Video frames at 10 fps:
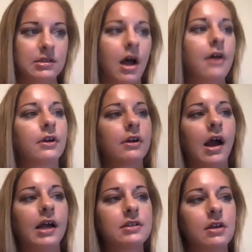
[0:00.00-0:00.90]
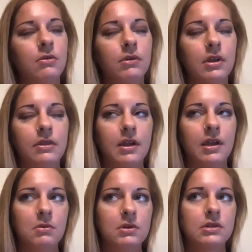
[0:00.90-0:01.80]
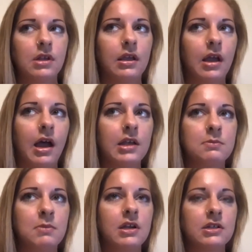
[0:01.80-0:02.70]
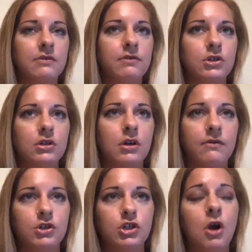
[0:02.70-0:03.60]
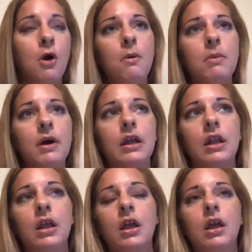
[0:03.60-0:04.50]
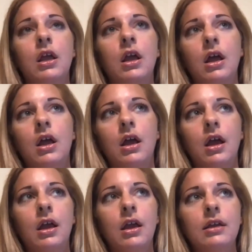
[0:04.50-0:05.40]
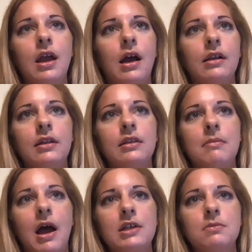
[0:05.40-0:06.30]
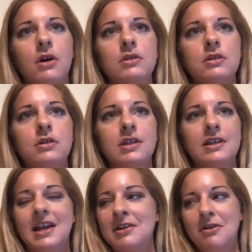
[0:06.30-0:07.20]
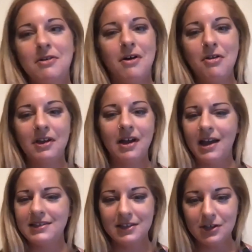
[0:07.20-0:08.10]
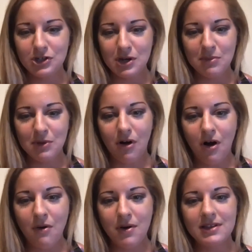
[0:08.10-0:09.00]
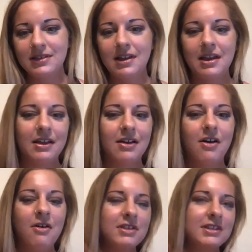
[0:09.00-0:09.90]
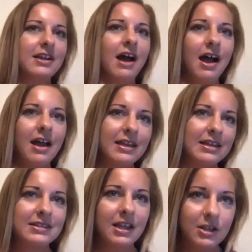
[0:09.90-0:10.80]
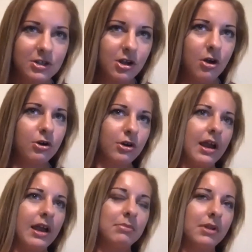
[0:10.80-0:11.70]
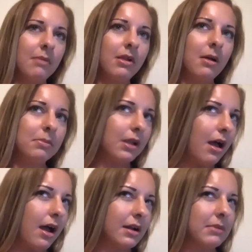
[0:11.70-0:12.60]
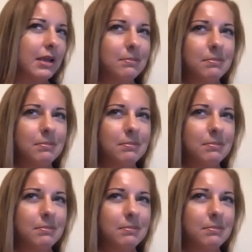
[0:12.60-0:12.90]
to other guys, I don't really think it was like as big as of a show, but yeah, like the Mass Monsters, because I know all the guys at the gym, they're always like, oh, this guy, he's like so great, blah, blah, blah. And I'm like,